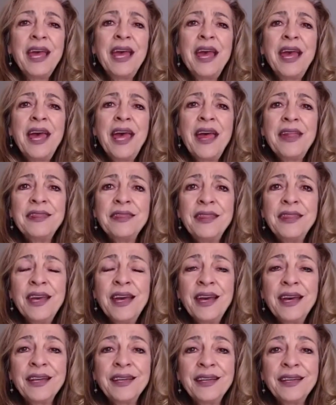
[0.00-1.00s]
And
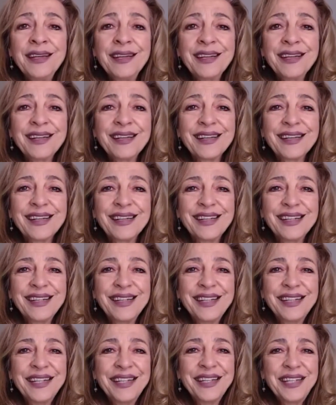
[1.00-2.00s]
then
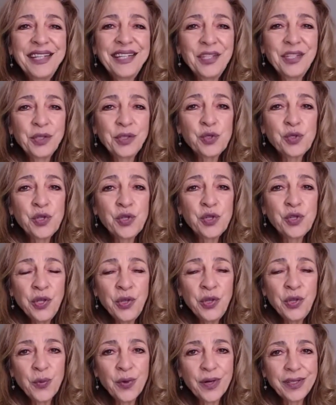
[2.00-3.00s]
here's another
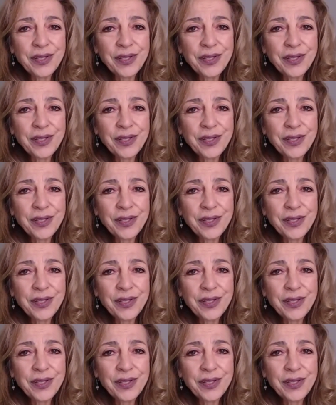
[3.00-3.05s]
one.